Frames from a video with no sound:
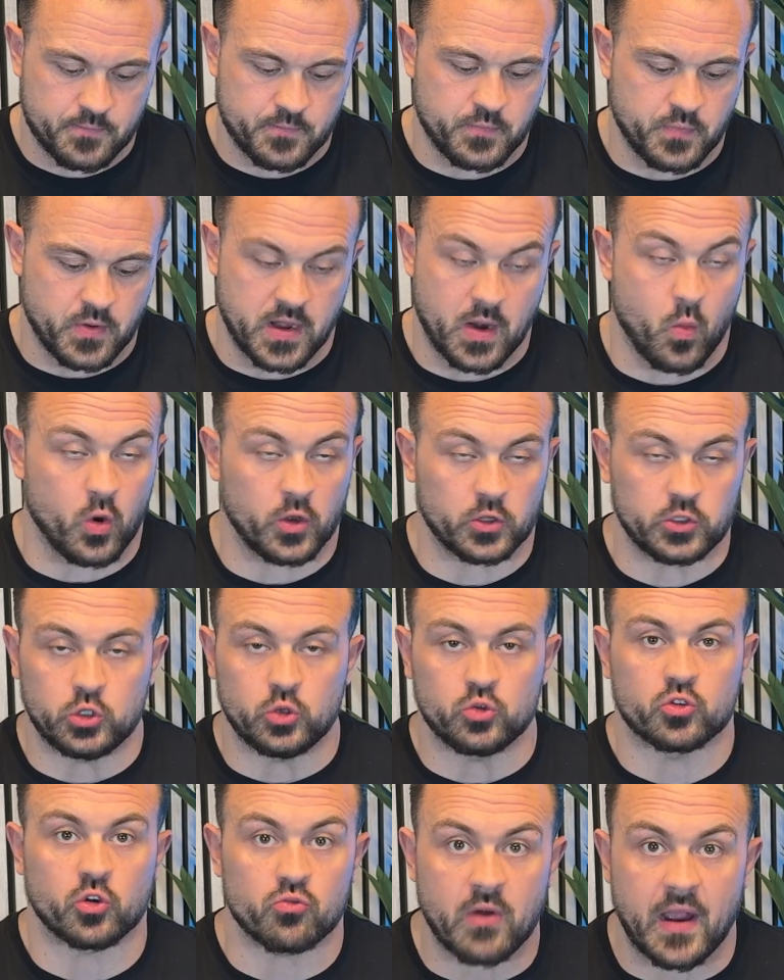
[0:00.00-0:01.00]
but I want you
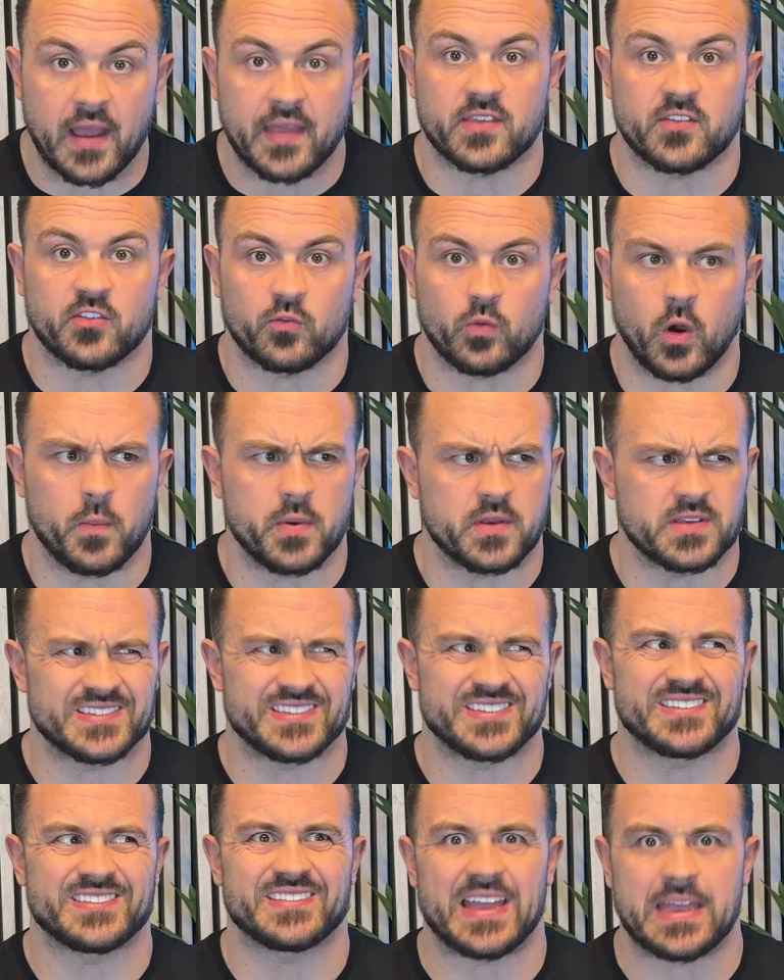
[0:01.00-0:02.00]
to write this as well because it's
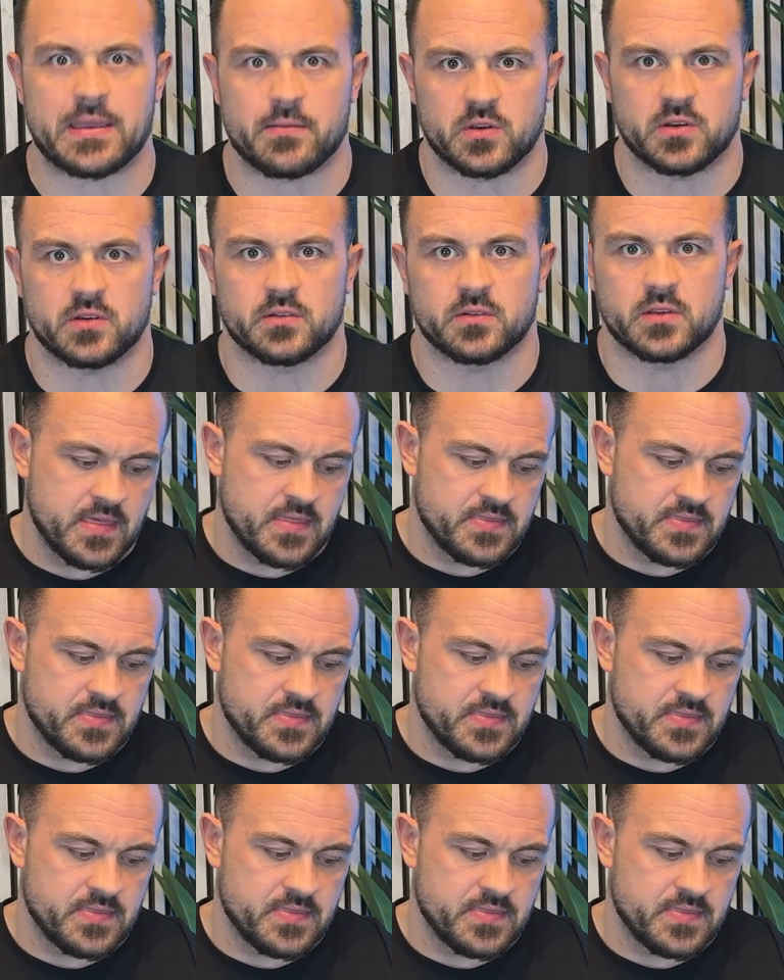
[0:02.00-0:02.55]
a statement.